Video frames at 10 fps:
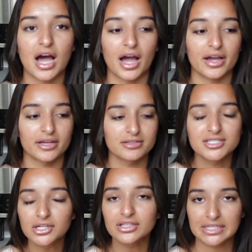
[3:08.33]
I
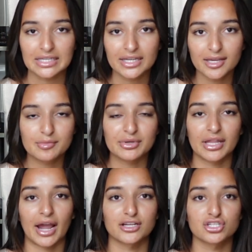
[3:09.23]
still eat it, but
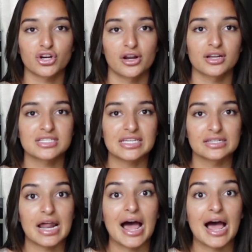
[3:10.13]
like I just try not to eat it